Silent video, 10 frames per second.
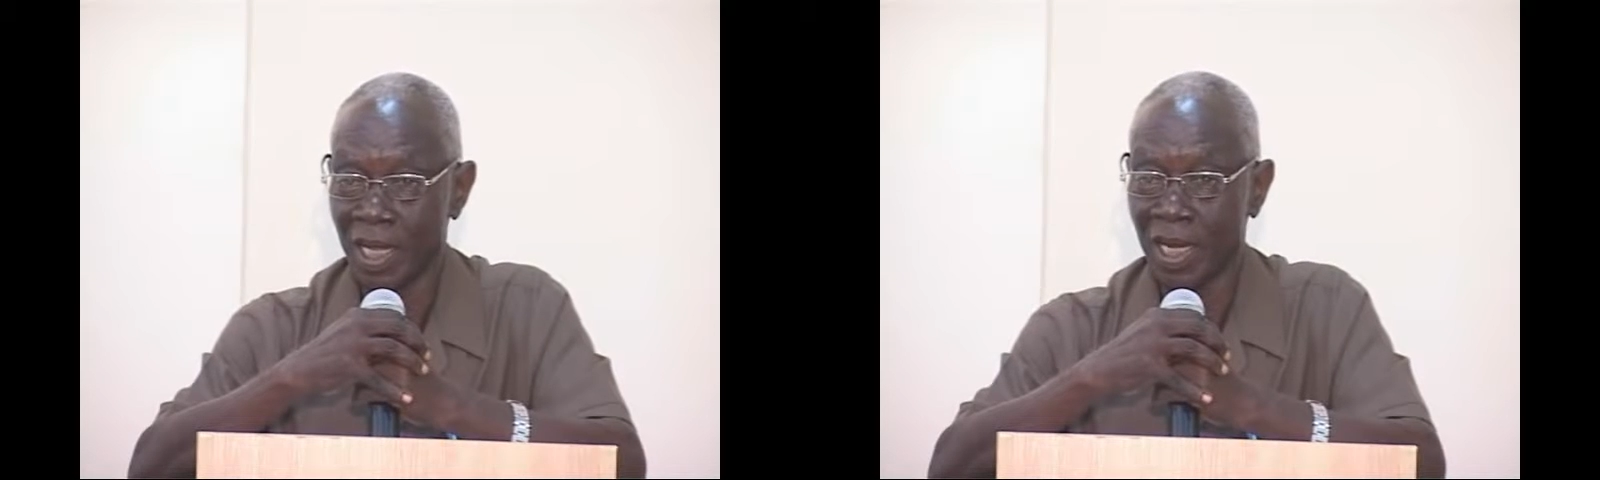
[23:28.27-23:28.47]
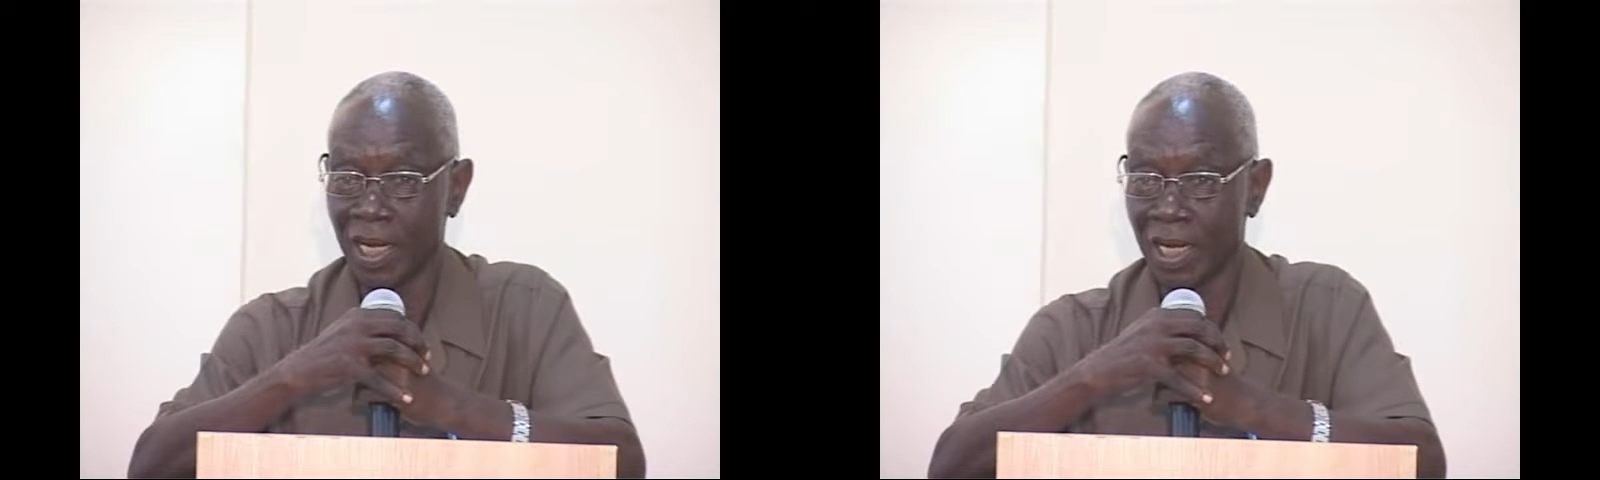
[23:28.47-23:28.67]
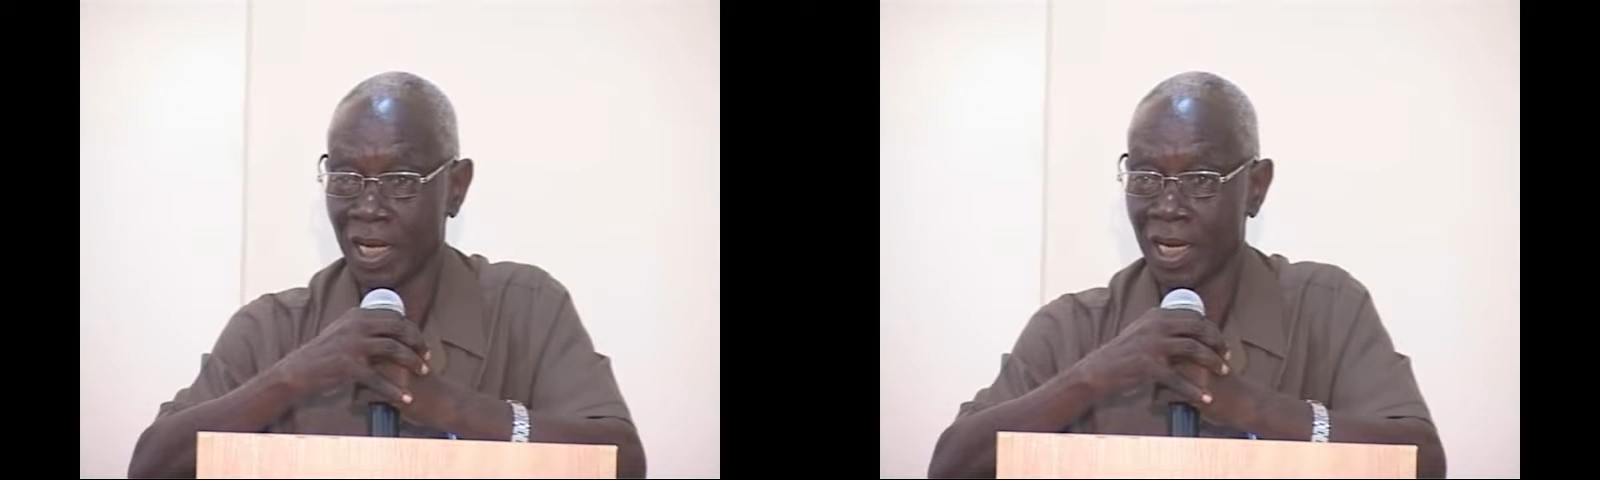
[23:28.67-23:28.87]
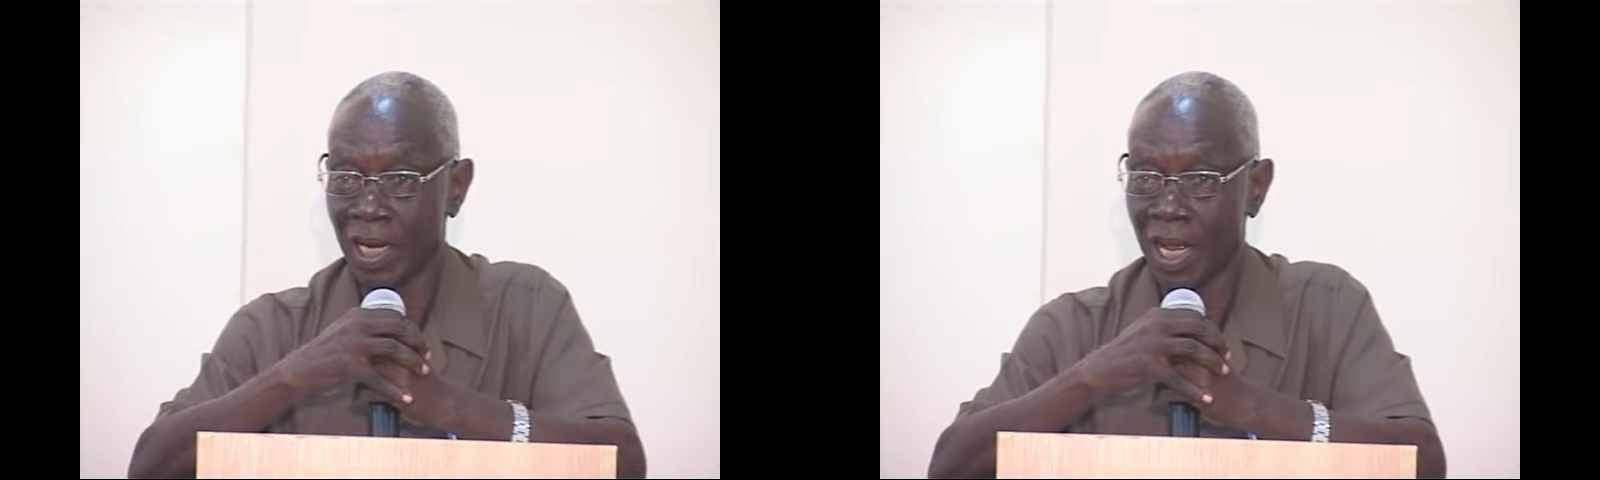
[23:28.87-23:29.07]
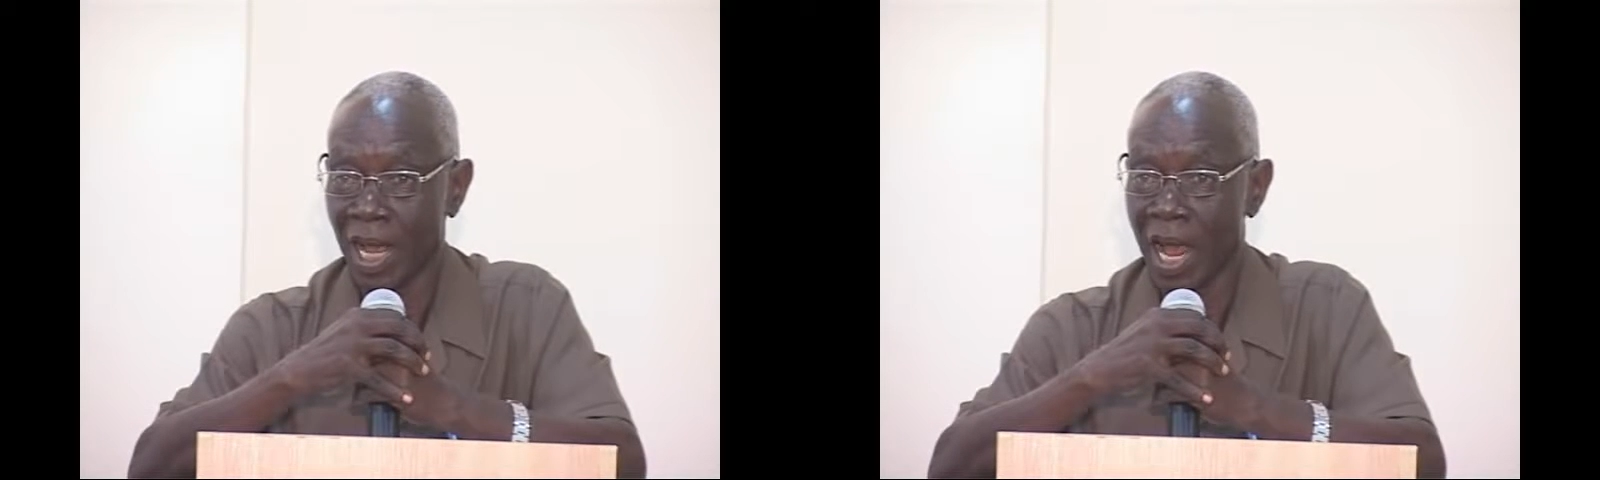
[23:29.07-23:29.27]
And
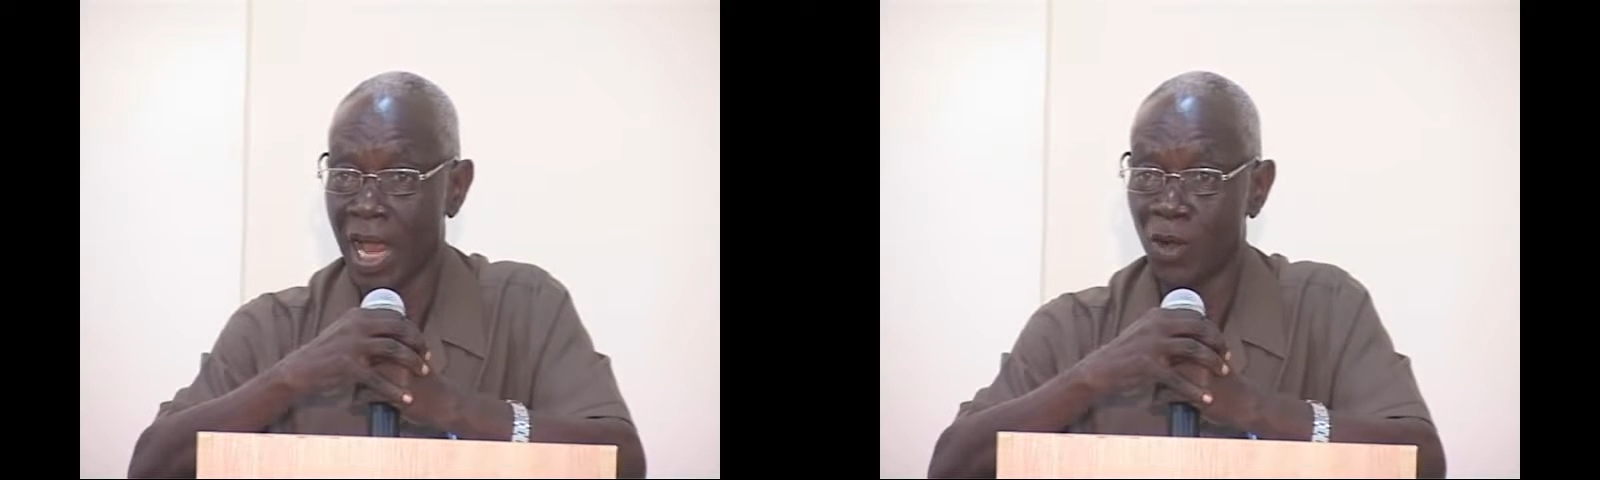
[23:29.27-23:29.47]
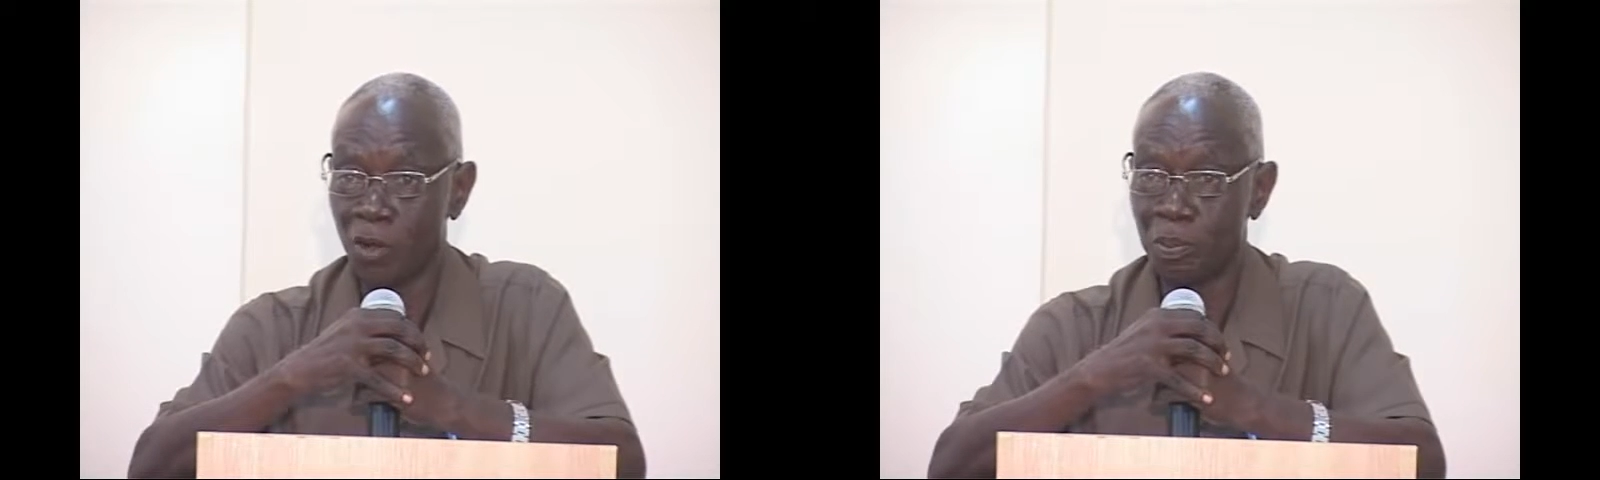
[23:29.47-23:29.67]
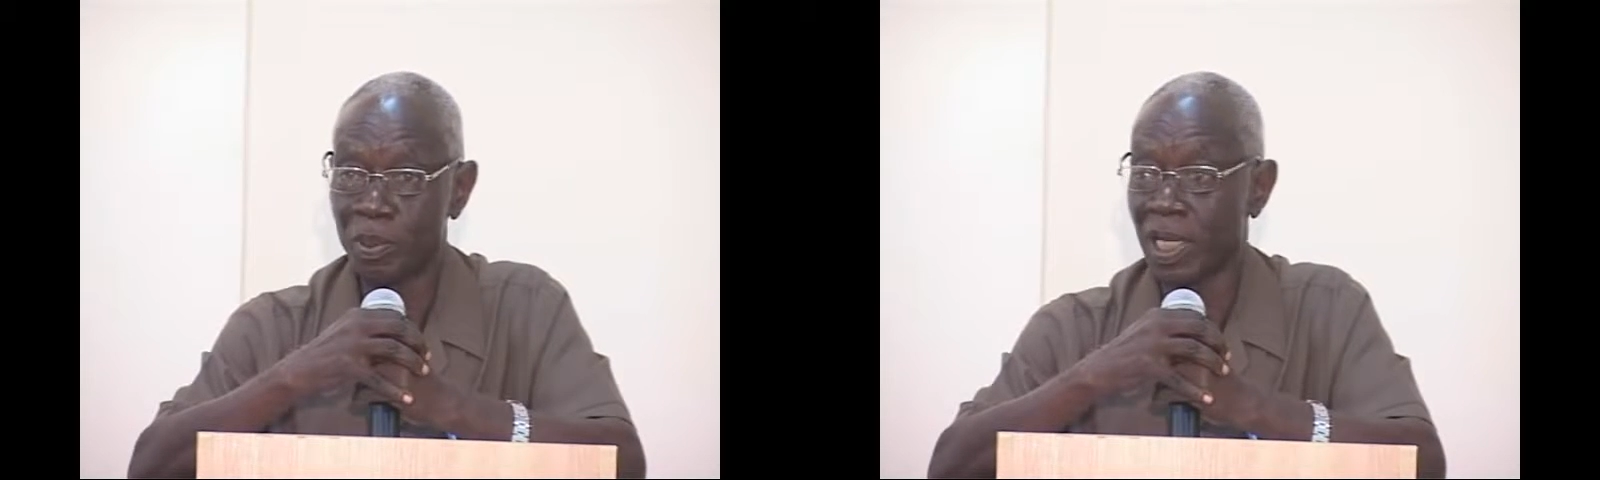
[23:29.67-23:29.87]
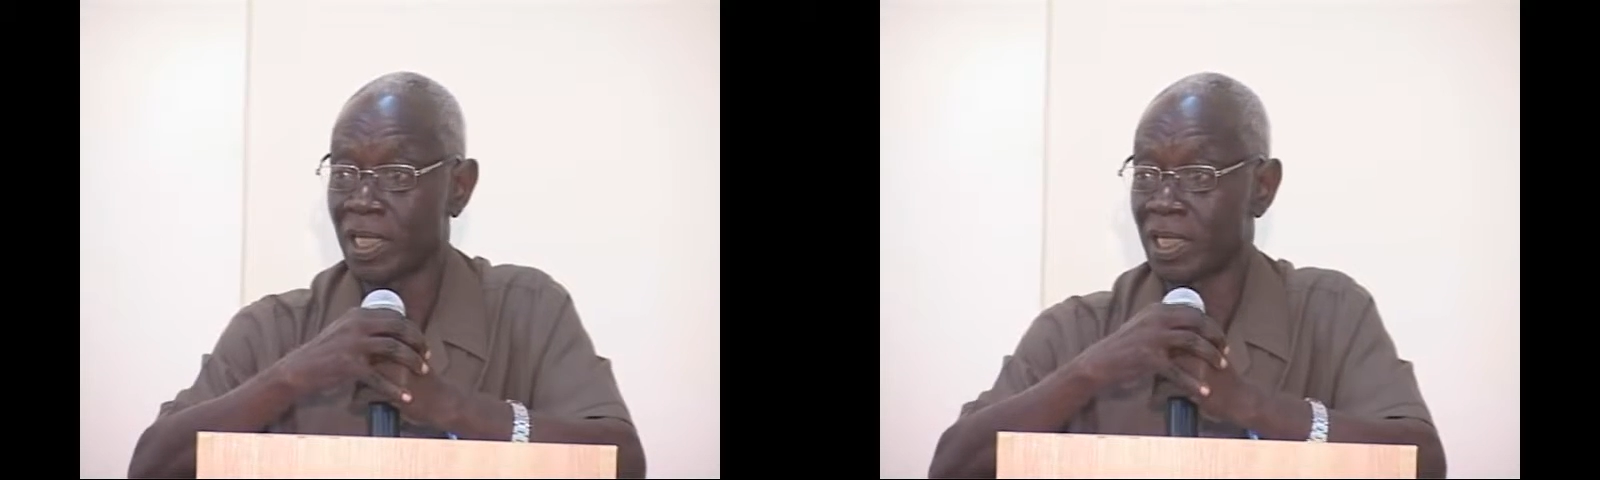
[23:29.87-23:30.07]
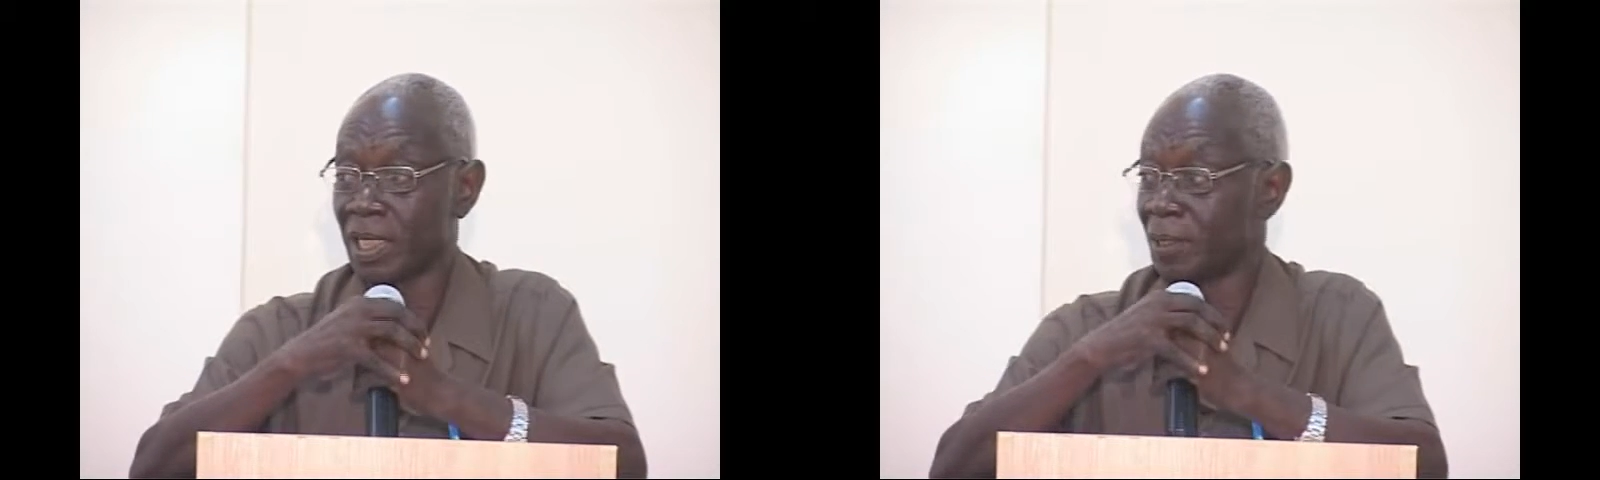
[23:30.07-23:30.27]
I hope
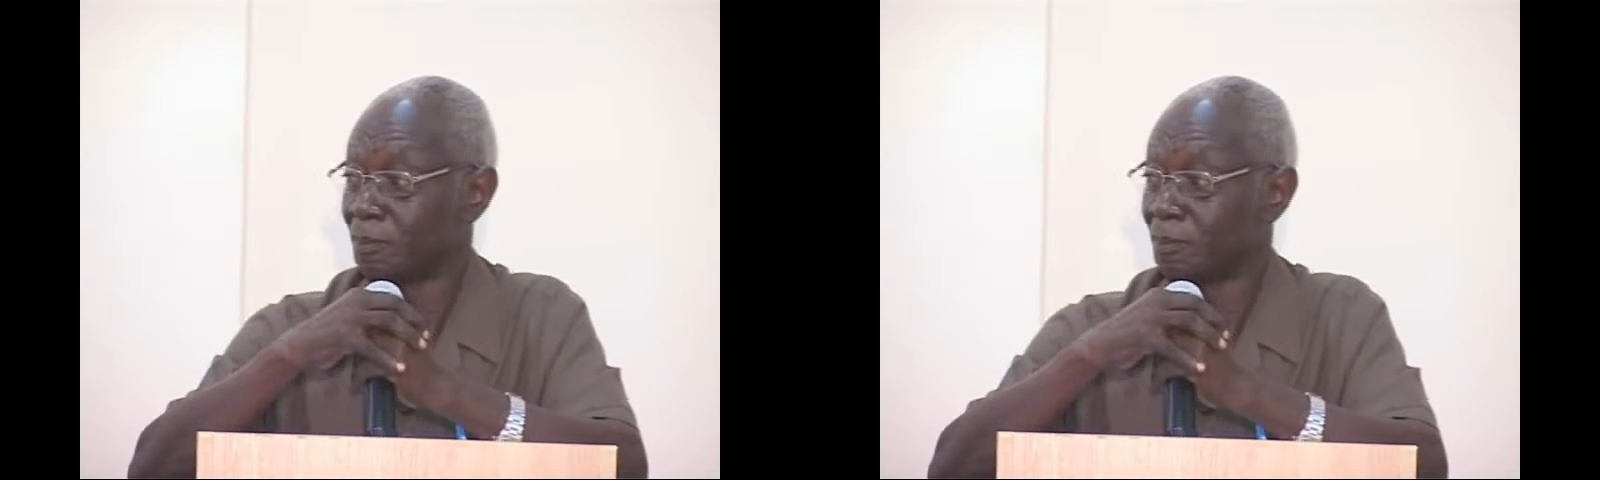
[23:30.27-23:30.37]
that